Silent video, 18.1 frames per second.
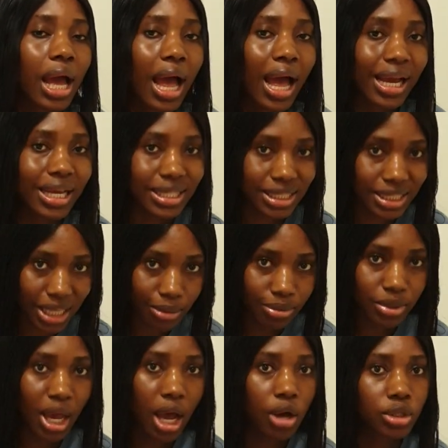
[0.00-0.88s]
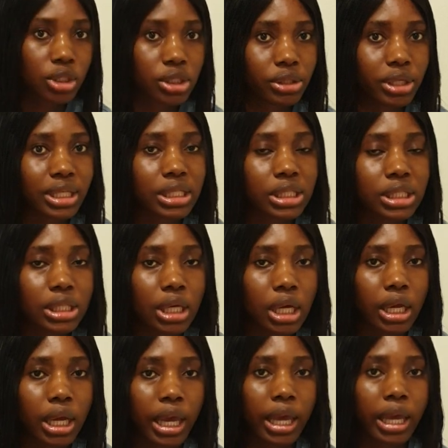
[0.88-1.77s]
accept house rents
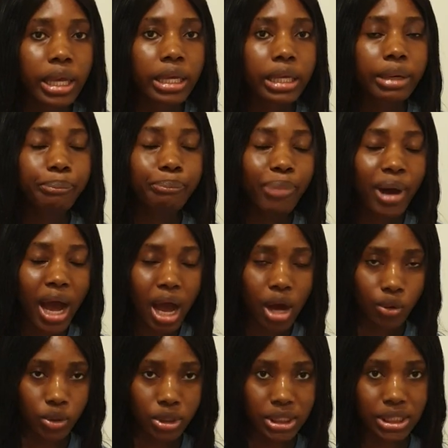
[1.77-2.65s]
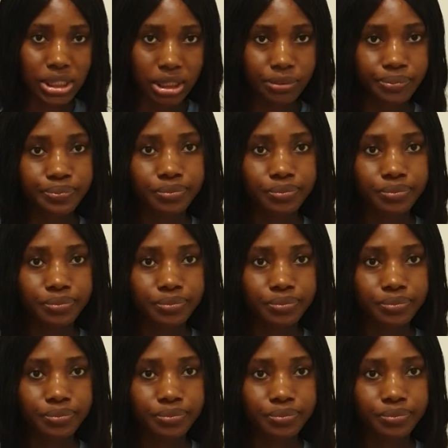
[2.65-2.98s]
in pounds